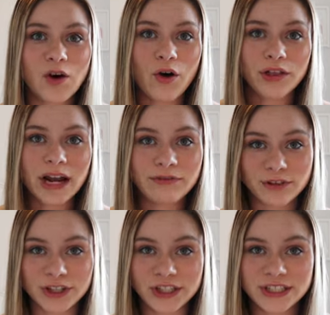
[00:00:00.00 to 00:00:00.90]
all that I've
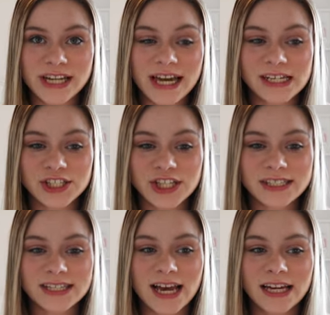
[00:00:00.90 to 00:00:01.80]
learned and
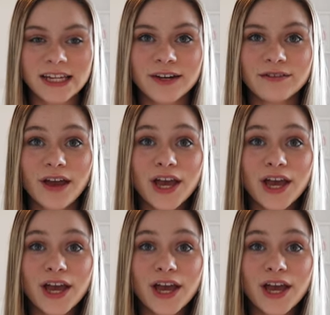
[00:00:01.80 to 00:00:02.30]
just kind of